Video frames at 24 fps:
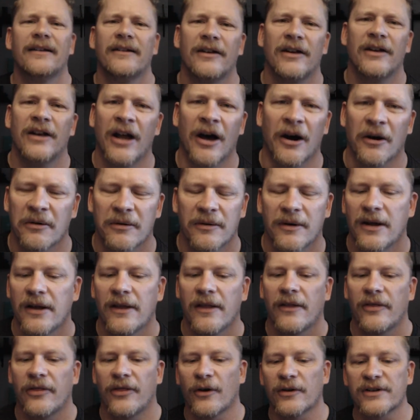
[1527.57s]
No.
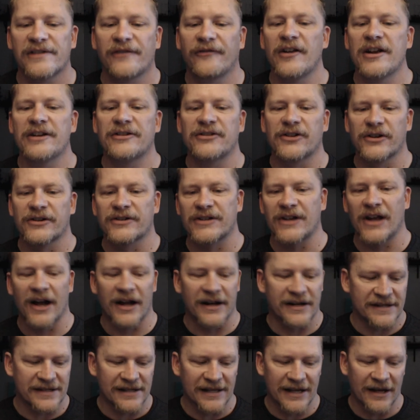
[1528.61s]
Those features,
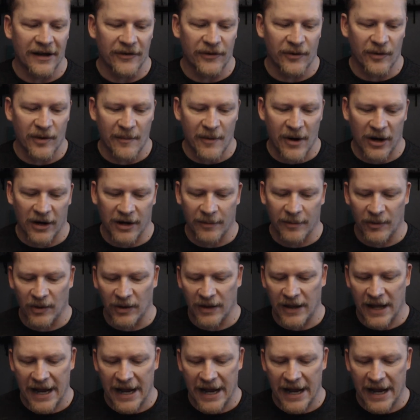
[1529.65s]
honestly, on the Remarkable,